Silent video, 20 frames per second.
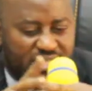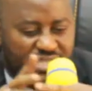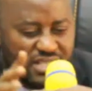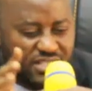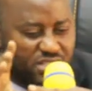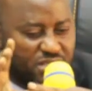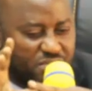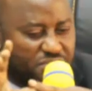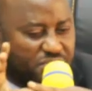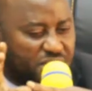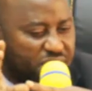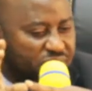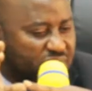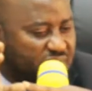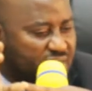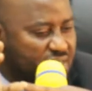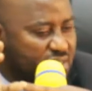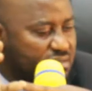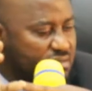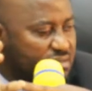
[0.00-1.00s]
section
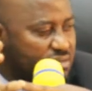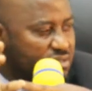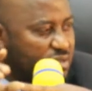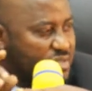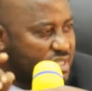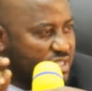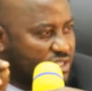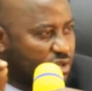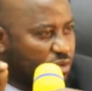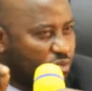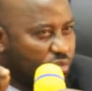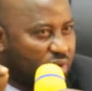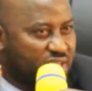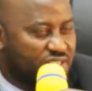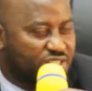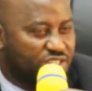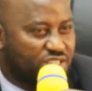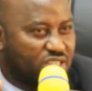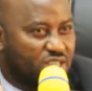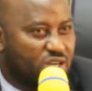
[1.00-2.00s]
15, subsection
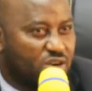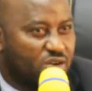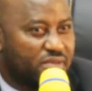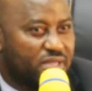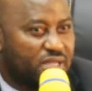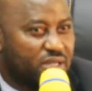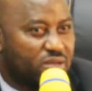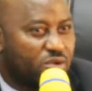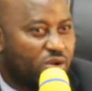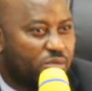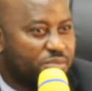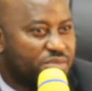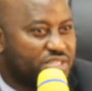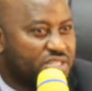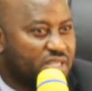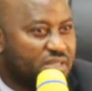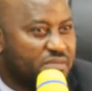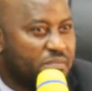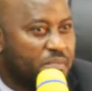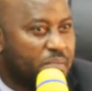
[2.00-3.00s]
1J of the
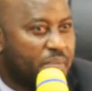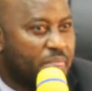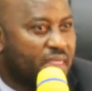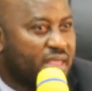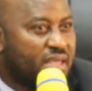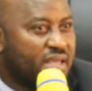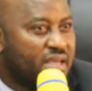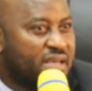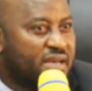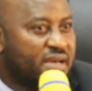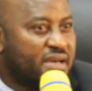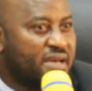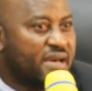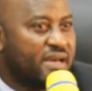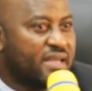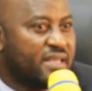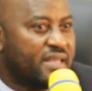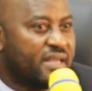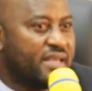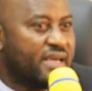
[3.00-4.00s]
commission,
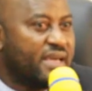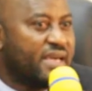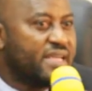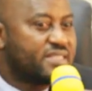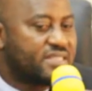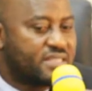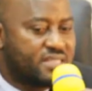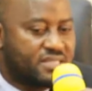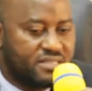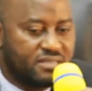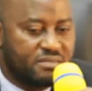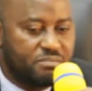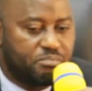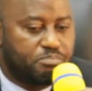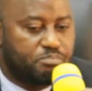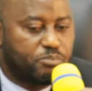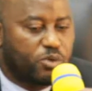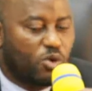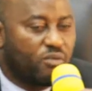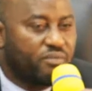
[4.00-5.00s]
it
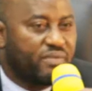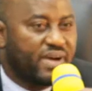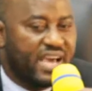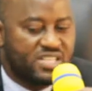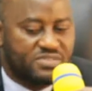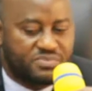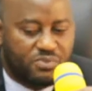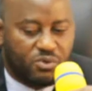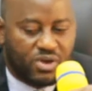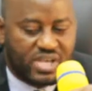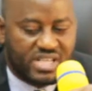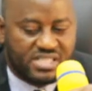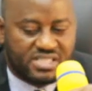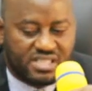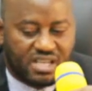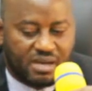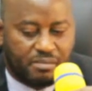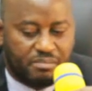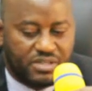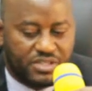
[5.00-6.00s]
provides for
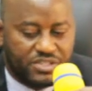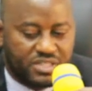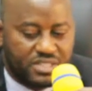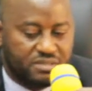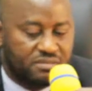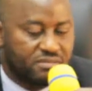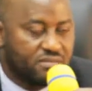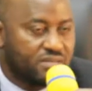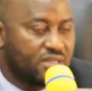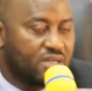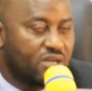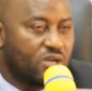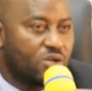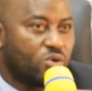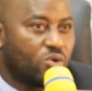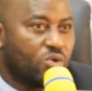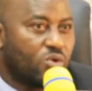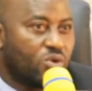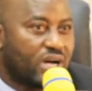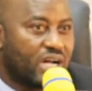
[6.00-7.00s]
establishing
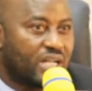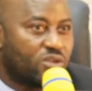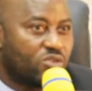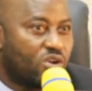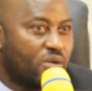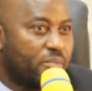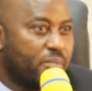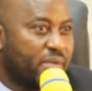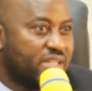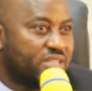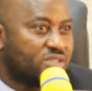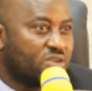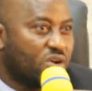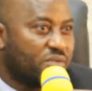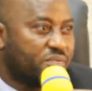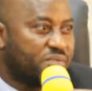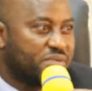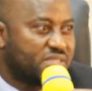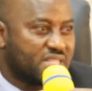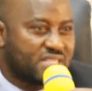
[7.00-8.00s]
local government
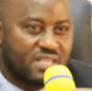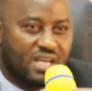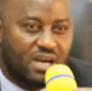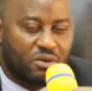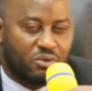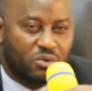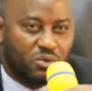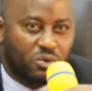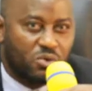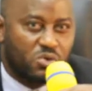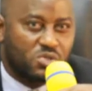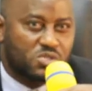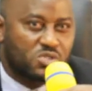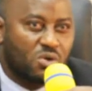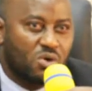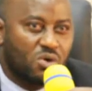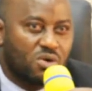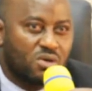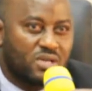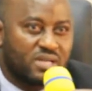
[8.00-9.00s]
offices
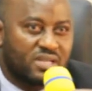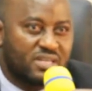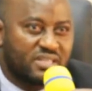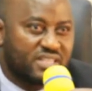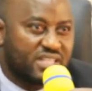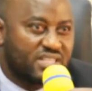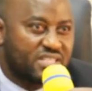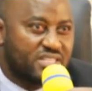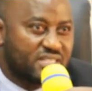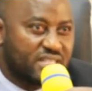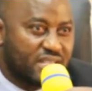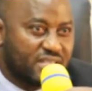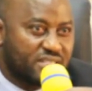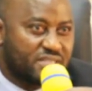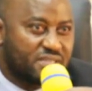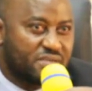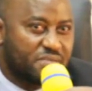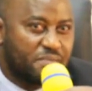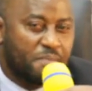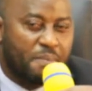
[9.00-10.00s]
across the
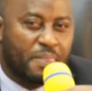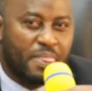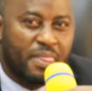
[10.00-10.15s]
state.